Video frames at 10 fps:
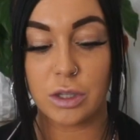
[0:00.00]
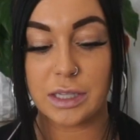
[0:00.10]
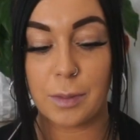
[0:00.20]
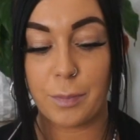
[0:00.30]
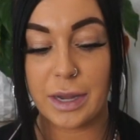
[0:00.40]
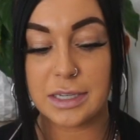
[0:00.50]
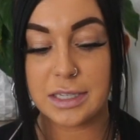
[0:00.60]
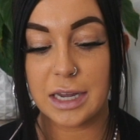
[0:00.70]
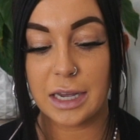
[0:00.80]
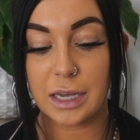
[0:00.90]
are like the
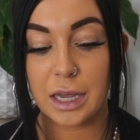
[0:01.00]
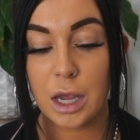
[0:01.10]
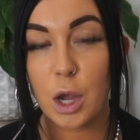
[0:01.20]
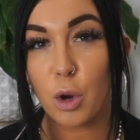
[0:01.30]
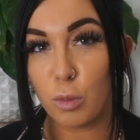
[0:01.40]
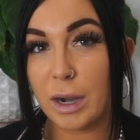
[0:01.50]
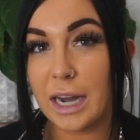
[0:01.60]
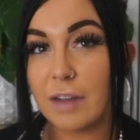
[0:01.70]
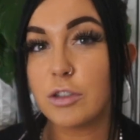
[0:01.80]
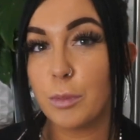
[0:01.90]
basic right
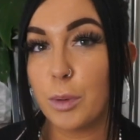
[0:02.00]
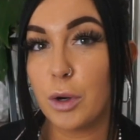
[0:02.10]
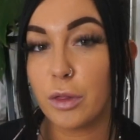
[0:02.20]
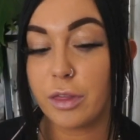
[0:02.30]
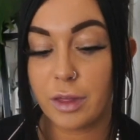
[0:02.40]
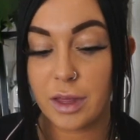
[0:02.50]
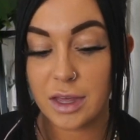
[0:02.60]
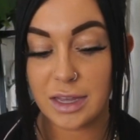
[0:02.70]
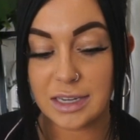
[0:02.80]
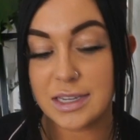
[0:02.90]
after birth
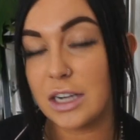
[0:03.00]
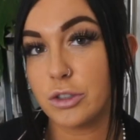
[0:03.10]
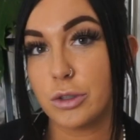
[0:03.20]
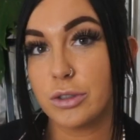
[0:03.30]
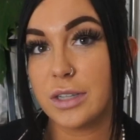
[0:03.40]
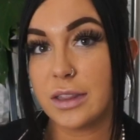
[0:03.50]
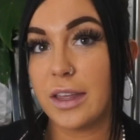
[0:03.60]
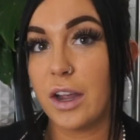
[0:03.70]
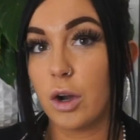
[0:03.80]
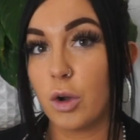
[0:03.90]
essentials that
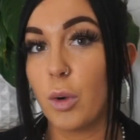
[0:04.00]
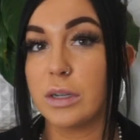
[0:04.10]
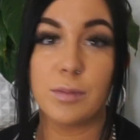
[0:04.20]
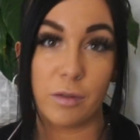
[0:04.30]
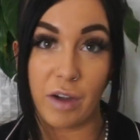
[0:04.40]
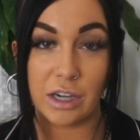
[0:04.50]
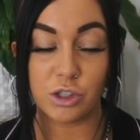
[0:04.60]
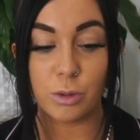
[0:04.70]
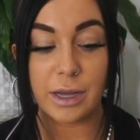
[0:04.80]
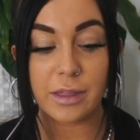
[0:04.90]
they are going to provide
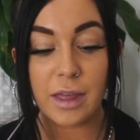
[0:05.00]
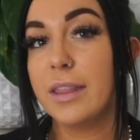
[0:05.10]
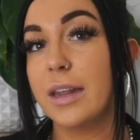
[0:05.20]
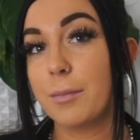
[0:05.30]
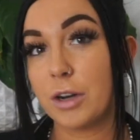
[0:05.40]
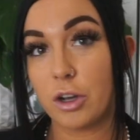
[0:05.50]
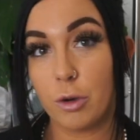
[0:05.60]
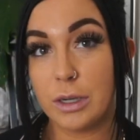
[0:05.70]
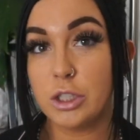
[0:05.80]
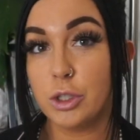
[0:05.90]
you with. And then I'm going to
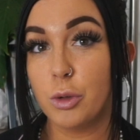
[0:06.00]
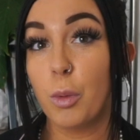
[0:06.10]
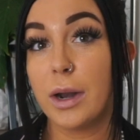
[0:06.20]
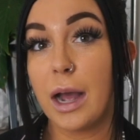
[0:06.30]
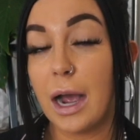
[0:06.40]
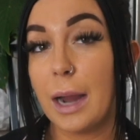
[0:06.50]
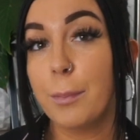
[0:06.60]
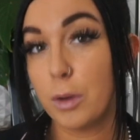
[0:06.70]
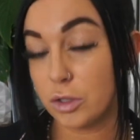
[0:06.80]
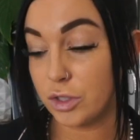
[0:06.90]
go into what I
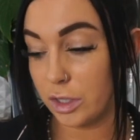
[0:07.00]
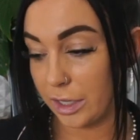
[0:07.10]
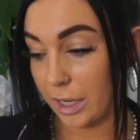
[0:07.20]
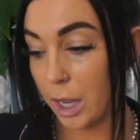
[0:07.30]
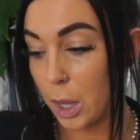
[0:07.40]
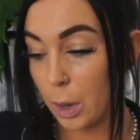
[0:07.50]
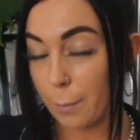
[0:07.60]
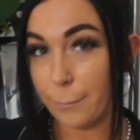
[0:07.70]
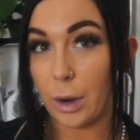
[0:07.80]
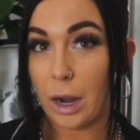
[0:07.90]
personally
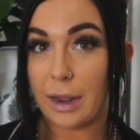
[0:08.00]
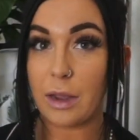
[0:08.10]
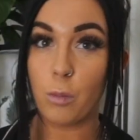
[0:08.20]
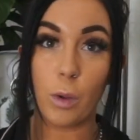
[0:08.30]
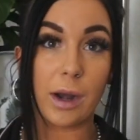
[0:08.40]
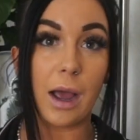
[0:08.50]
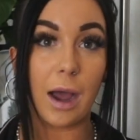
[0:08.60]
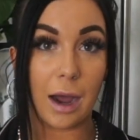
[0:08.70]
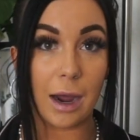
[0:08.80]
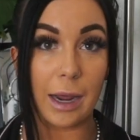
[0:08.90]
bought and what
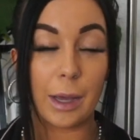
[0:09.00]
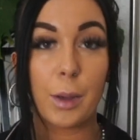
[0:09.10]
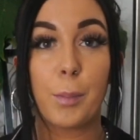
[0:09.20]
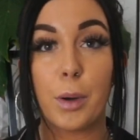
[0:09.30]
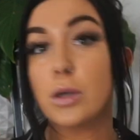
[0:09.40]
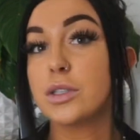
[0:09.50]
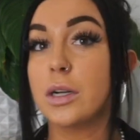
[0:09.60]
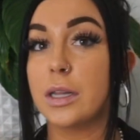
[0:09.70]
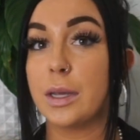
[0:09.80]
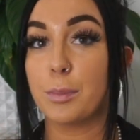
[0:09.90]
I
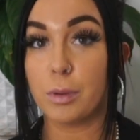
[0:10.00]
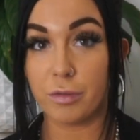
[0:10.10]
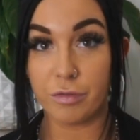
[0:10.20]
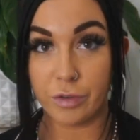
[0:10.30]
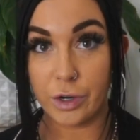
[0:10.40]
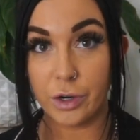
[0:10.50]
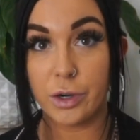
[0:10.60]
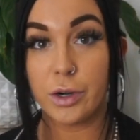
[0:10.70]
personally prefer.